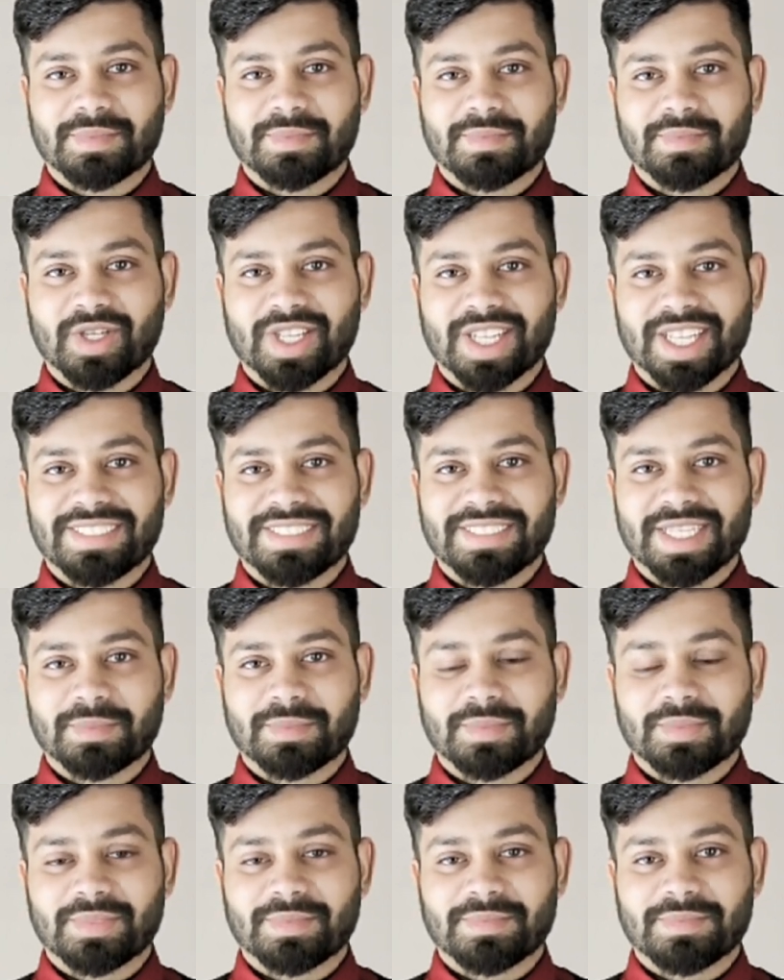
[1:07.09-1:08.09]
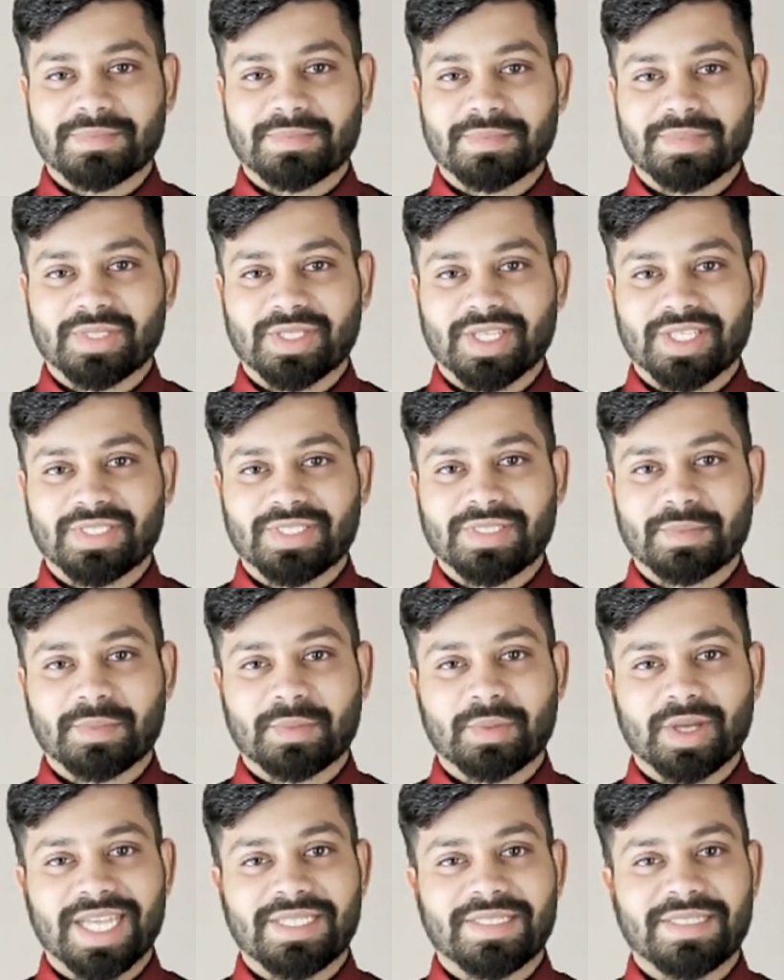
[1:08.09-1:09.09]
For example,
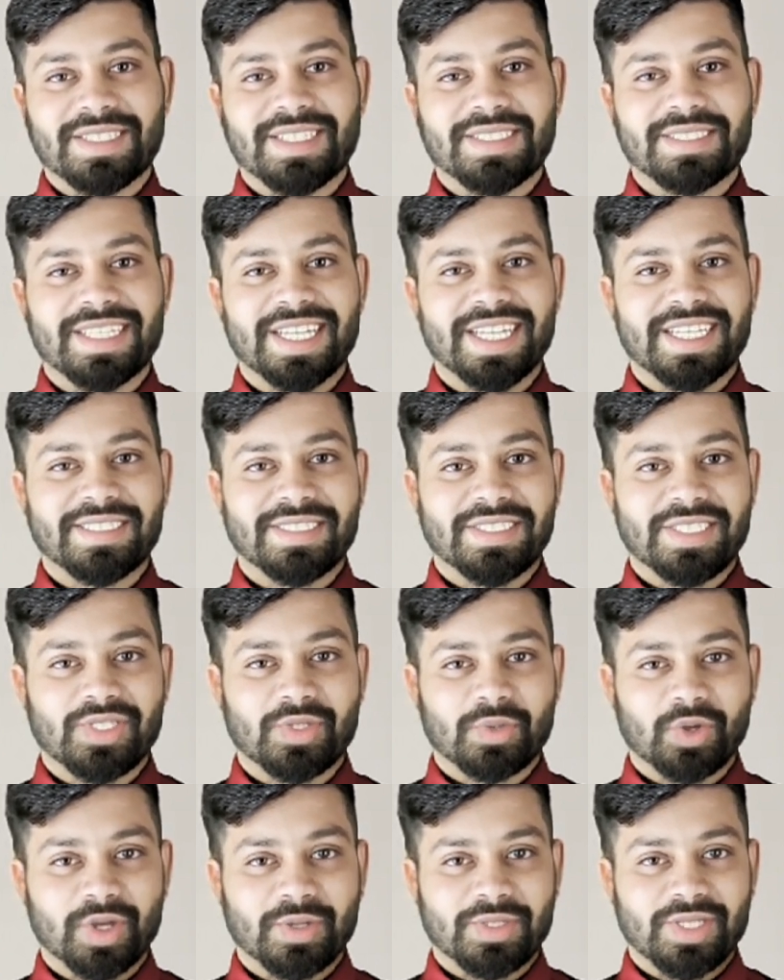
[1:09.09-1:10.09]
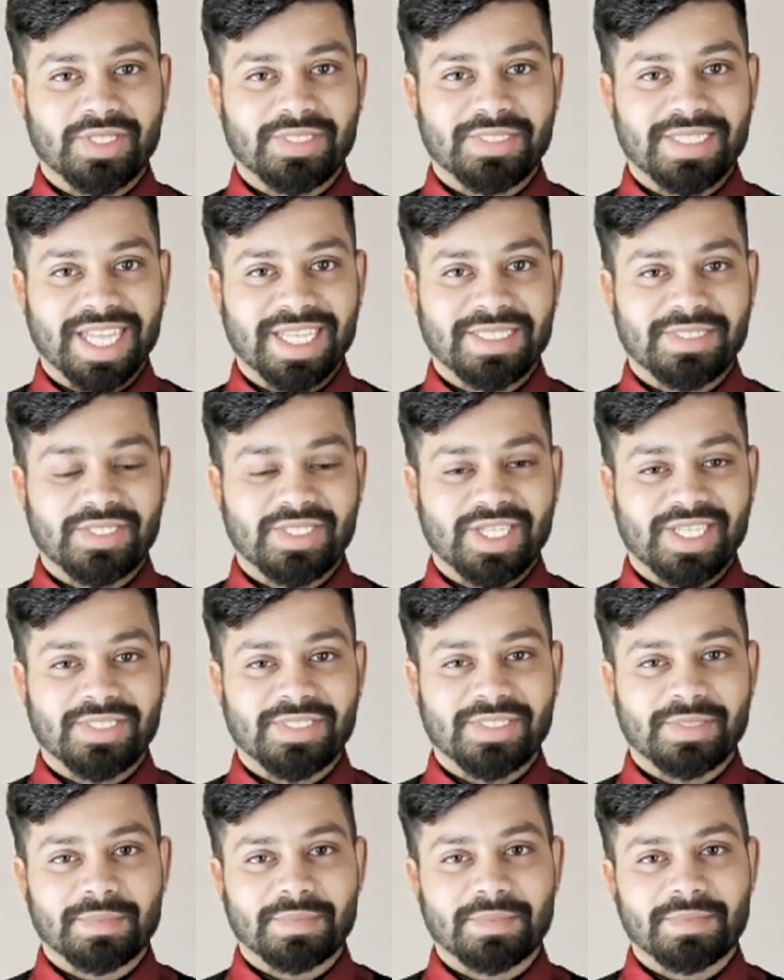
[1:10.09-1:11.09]
custom bracelet is stronger than
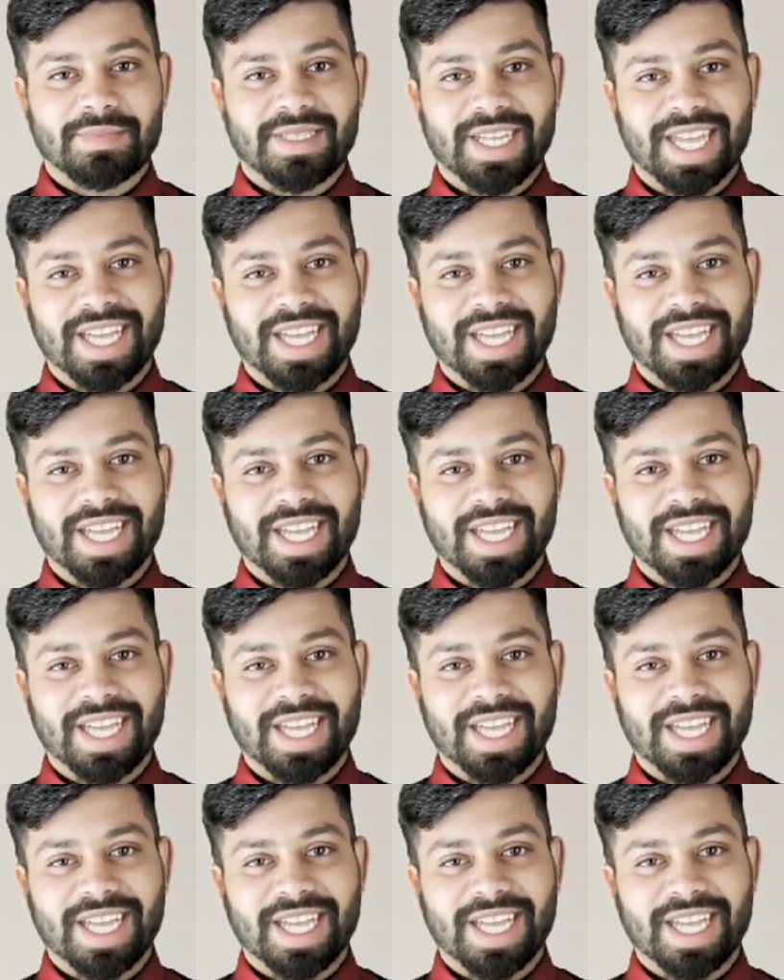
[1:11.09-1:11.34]
custom